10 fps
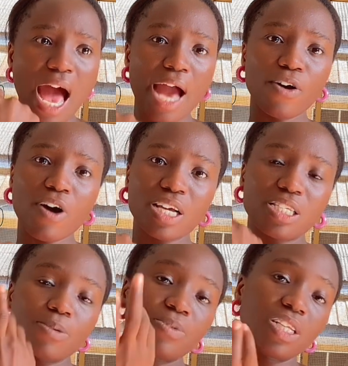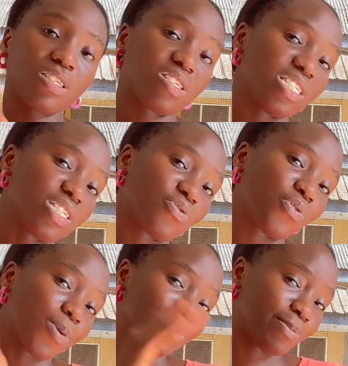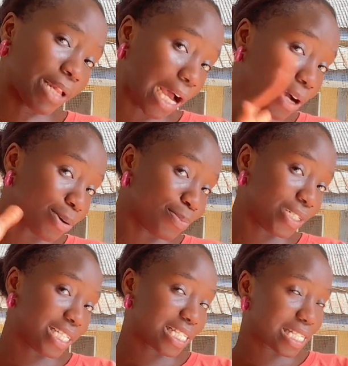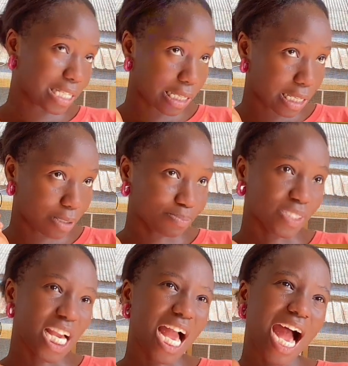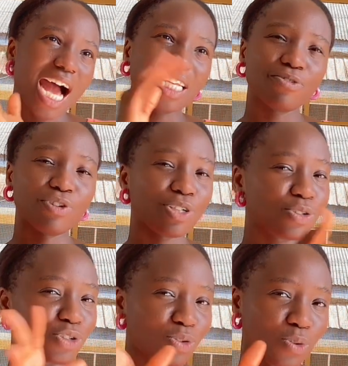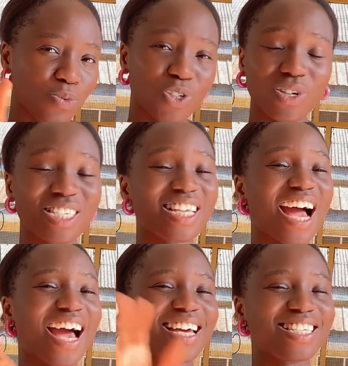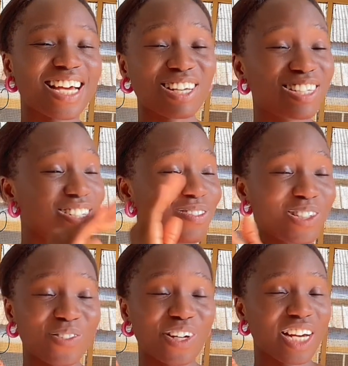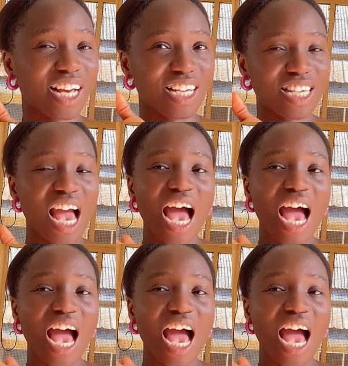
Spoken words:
I got accepted into this Forbes Black community, had a radio show, which was nice actually, it was very nice.